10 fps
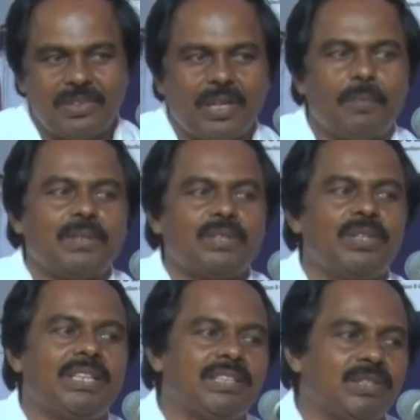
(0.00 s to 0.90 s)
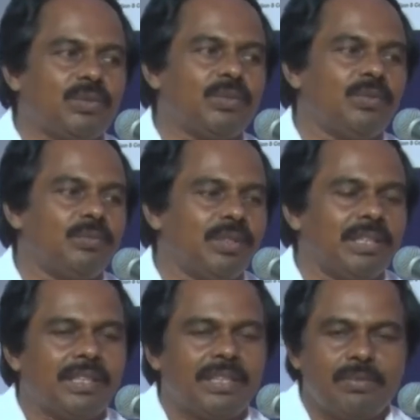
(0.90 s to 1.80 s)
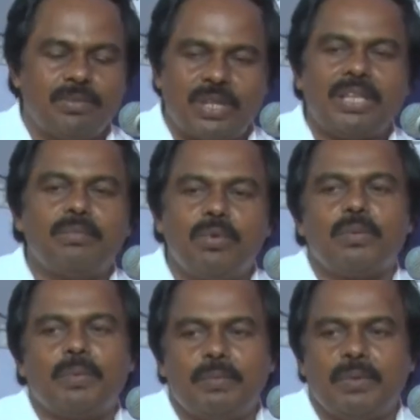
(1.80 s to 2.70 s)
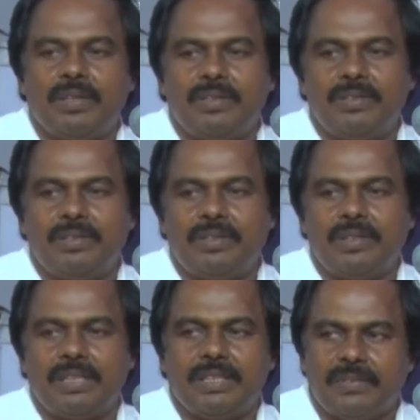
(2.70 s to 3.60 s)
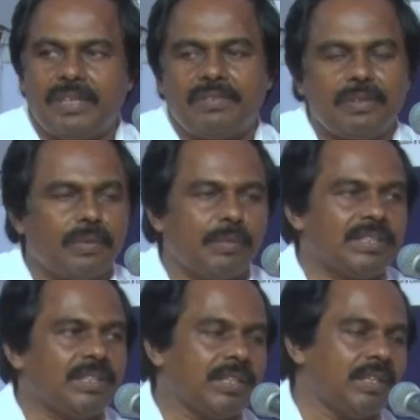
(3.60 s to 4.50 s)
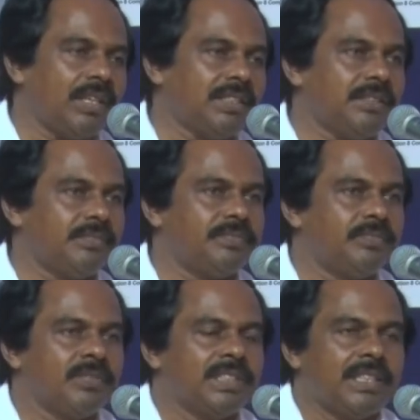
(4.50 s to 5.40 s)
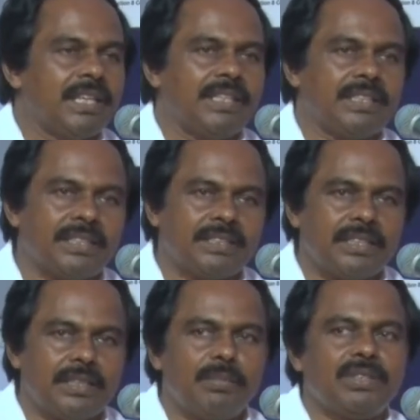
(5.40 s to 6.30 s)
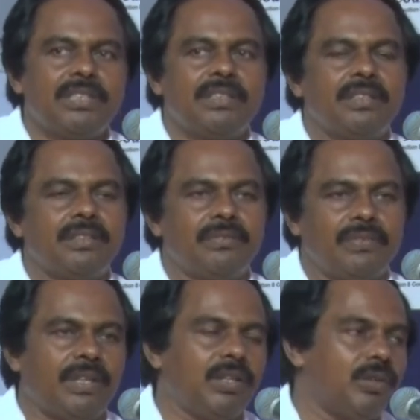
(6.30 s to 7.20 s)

opportunities to train more people in the field of information technology. And this is an emerging field,